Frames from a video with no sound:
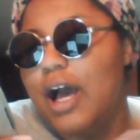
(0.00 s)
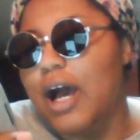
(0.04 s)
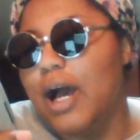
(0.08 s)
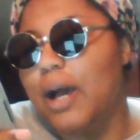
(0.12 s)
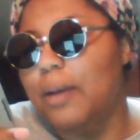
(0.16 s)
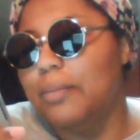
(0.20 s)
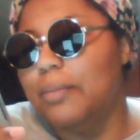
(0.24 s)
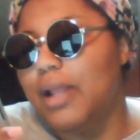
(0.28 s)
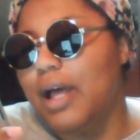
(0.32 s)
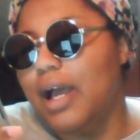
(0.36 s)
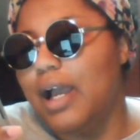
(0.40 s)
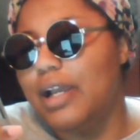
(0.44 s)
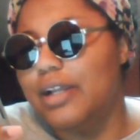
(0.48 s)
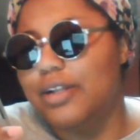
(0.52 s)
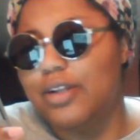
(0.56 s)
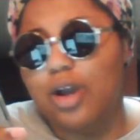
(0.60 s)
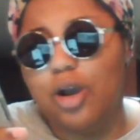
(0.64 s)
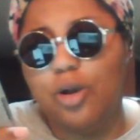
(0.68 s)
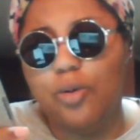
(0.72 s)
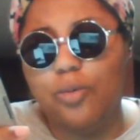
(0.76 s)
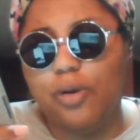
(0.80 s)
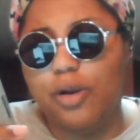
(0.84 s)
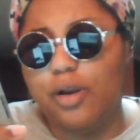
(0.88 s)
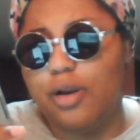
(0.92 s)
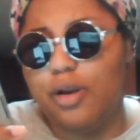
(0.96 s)
I'm like,
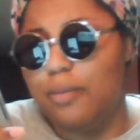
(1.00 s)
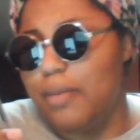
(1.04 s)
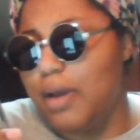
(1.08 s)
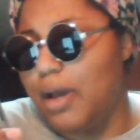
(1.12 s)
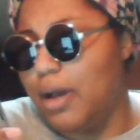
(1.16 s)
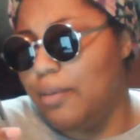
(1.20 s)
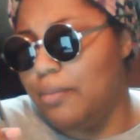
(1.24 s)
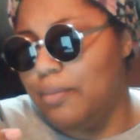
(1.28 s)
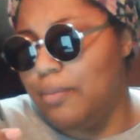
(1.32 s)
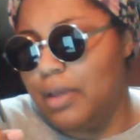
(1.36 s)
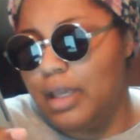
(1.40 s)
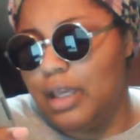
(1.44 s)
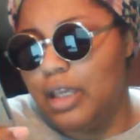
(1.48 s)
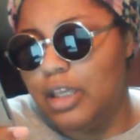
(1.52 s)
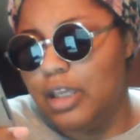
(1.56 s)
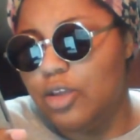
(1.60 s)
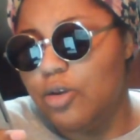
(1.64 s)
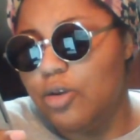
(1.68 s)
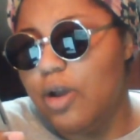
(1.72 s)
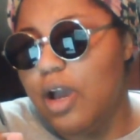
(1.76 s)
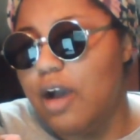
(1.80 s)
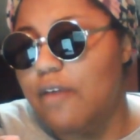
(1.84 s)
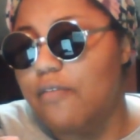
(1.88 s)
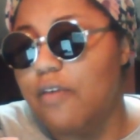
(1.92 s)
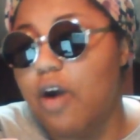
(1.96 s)
Don't worry about me.
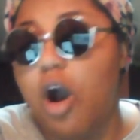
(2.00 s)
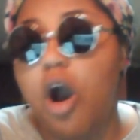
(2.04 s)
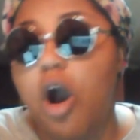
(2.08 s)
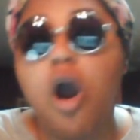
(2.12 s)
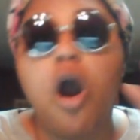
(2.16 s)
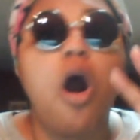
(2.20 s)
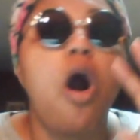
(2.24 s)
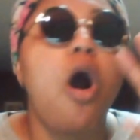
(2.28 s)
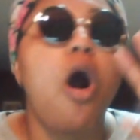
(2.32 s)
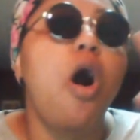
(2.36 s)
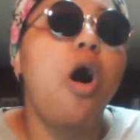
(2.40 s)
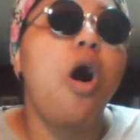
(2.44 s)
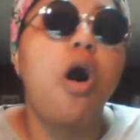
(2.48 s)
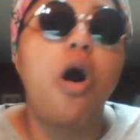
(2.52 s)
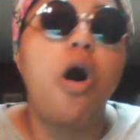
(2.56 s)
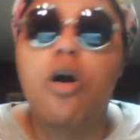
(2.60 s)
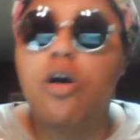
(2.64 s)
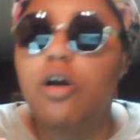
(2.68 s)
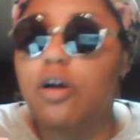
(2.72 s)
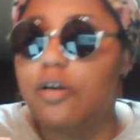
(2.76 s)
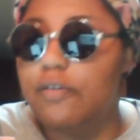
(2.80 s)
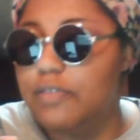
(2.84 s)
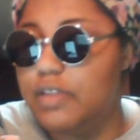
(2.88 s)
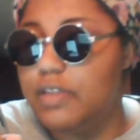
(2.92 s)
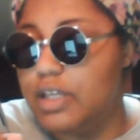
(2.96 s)
You have
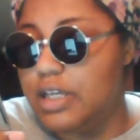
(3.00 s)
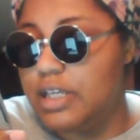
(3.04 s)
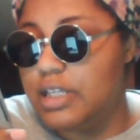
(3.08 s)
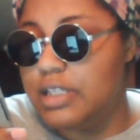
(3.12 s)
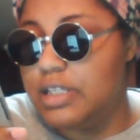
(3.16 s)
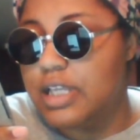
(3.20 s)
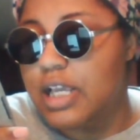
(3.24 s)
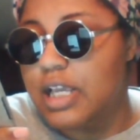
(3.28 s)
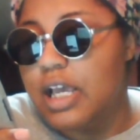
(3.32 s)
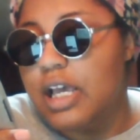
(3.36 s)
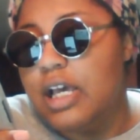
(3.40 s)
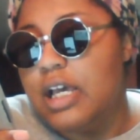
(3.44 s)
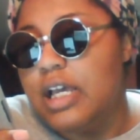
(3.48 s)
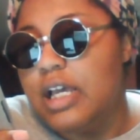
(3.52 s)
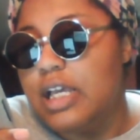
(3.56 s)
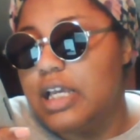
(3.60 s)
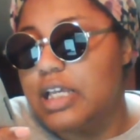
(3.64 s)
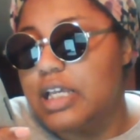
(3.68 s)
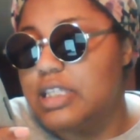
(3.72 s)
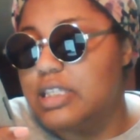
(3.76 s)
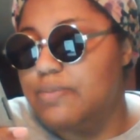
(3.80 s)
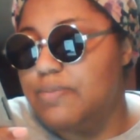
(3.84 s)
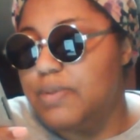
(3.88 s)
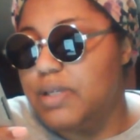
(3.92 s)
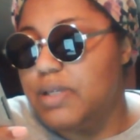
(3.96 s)
all of this
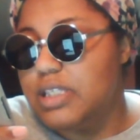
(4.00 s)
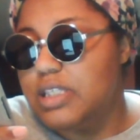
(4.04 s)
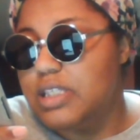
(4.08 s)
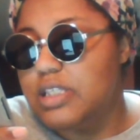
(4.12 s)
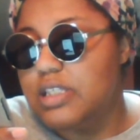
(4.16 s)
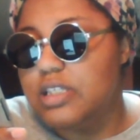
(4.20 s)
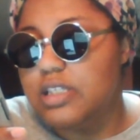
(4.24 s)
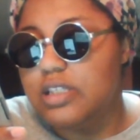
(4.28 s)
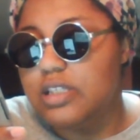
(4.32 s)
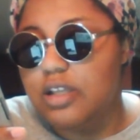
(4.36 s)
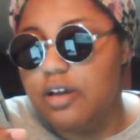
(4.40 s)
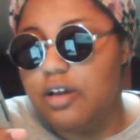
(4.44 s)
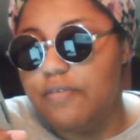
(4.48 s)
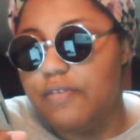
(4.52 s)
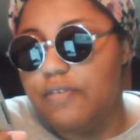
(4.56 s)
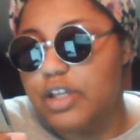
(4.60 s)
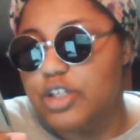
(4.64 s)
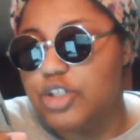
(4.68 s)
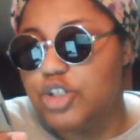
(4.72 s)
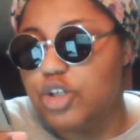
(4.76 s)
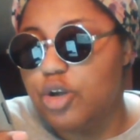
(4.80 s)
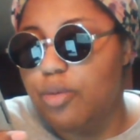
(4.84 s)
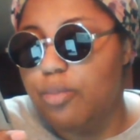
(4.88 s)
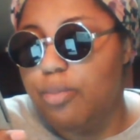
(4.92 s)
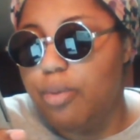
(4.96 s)
expensive stuff
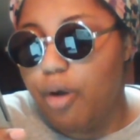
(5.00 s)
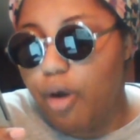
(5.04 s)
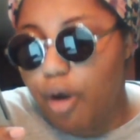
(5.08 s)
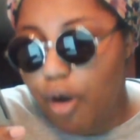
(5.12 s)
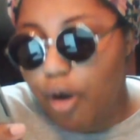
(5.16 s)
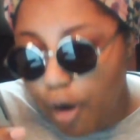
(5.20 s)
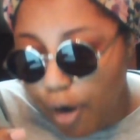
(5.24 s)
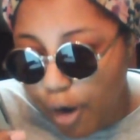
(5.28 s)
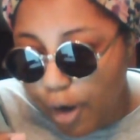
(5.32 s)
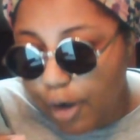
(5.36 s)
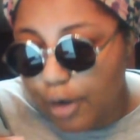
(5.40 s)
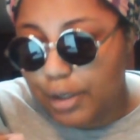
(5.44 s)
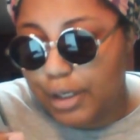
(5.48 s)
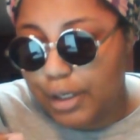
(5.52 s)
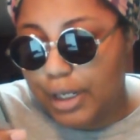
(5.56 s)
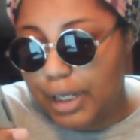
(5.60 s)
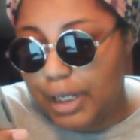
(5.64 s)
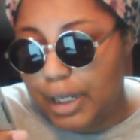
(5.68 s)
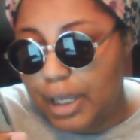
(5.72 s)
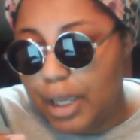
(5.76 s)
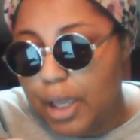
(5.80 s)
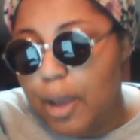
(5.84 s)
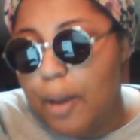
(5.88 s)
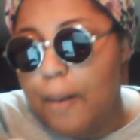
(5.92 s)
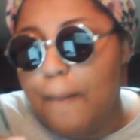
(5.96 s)
at your
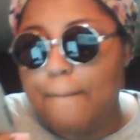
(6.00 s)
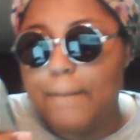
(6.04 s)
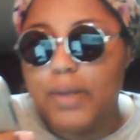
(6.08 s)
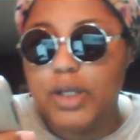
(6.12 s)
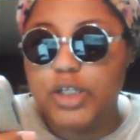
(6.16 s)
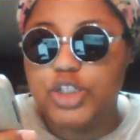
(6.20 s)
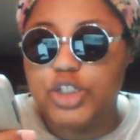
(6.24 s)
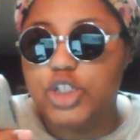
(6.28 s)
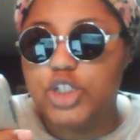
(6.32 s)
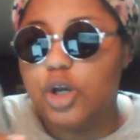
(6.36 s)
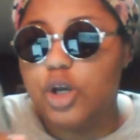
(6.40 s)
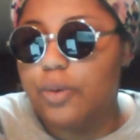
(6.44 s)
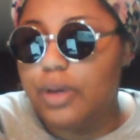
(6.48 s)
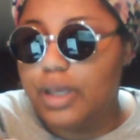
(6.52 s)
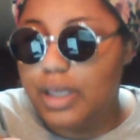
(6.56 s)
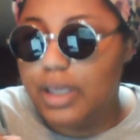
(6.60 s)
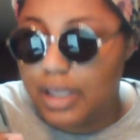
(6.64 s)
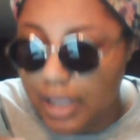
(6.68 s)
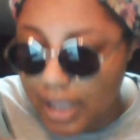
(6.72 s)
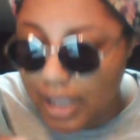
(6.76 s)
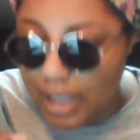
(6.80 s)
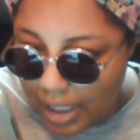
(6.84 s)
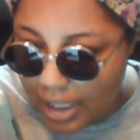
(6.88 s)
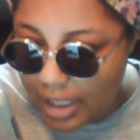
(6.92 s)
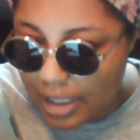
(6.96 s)
party, but your
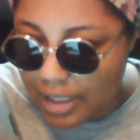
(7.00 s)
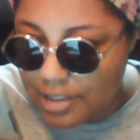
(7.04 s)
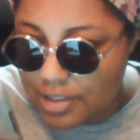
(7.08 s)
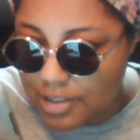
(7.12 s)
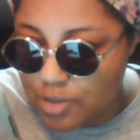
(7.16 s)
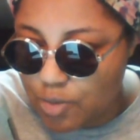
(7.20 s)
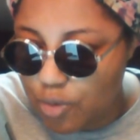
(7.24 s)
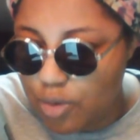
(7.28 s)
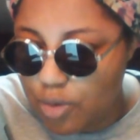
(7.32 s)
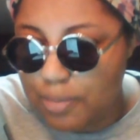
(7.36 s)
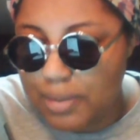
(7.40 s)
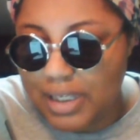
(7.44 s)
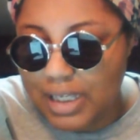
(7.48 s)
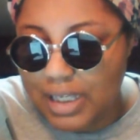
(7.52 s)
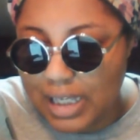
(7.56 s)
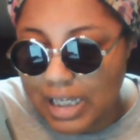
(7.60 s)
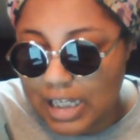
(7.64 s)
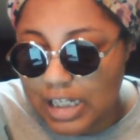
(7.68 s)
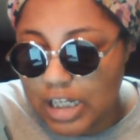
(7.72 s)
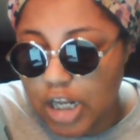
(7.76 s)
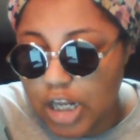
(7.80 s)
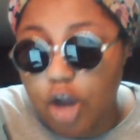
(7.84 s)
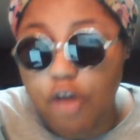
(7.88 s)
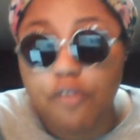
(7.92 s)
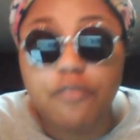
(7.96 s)
guests will be
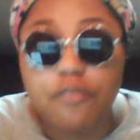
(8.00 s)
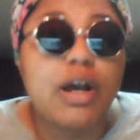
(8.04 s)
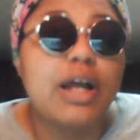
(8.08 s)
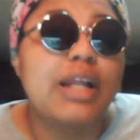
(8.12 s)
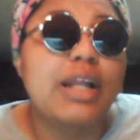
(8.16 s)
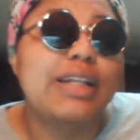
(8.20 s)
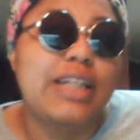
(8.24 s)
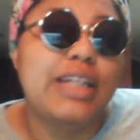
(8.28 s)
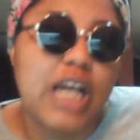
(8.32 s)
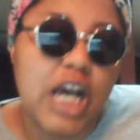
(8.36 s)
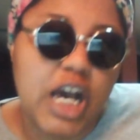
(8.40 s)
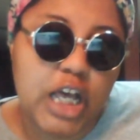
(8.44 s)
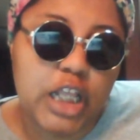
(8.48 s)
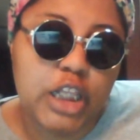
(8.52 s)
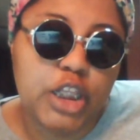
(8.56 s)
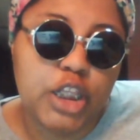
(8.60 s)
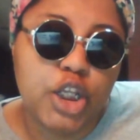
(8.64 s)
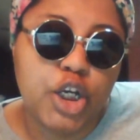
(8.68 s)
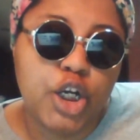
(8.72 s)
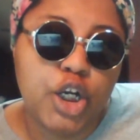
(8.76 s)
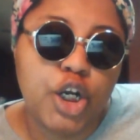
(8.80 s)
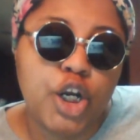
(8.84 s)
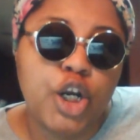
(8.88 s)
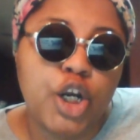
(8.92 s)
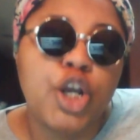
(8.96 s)
eating off
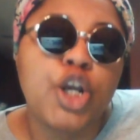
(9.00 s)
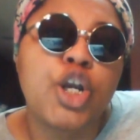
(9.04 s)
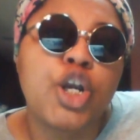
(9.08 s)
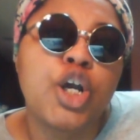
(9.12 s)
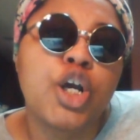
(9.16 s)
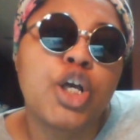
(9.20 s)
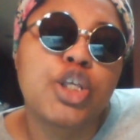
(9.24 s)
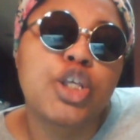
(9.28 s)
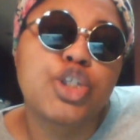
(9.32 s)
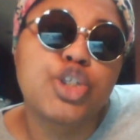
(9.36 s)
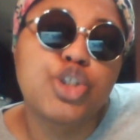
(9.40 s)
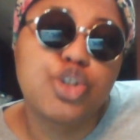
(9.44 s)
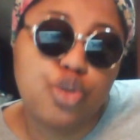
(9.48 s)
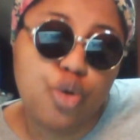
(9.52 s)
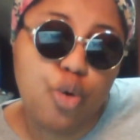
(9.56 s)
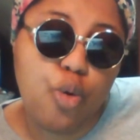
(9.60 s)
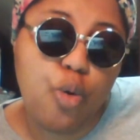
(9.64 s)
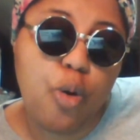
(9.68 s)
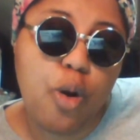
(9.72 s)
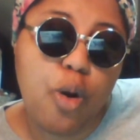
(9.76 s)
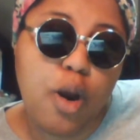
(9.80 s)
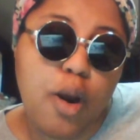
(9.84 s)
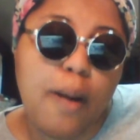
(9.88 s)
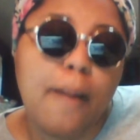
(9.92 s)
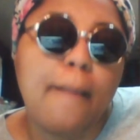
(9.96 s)
dollar
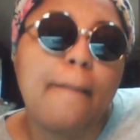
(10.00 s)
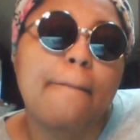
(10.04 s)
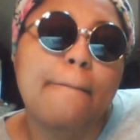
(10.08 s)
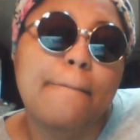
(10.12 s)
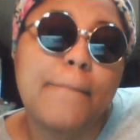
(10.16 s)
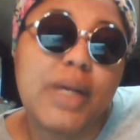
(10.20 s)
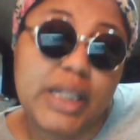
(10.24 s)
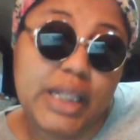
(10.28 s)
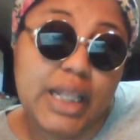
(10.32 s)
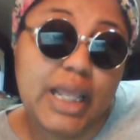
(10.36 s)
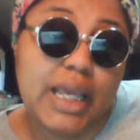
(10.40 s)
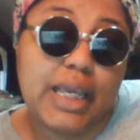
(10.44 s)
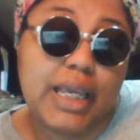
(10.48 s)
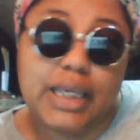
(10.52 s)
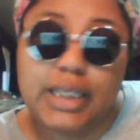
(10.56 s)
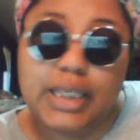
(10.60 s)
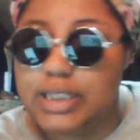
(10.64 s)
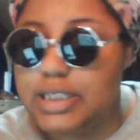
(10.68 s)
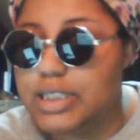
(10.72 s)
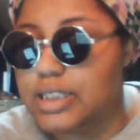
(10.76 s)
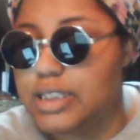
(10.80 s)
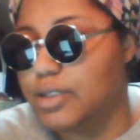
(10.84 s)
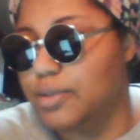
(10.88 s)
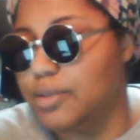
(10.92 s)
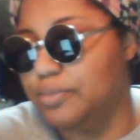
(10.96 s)
store
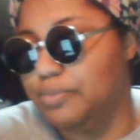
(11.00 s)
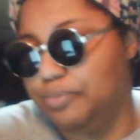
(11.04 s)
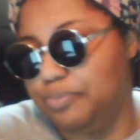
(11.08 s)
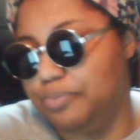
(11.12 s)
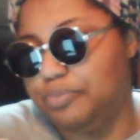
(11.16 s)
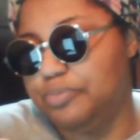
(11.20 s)
plates.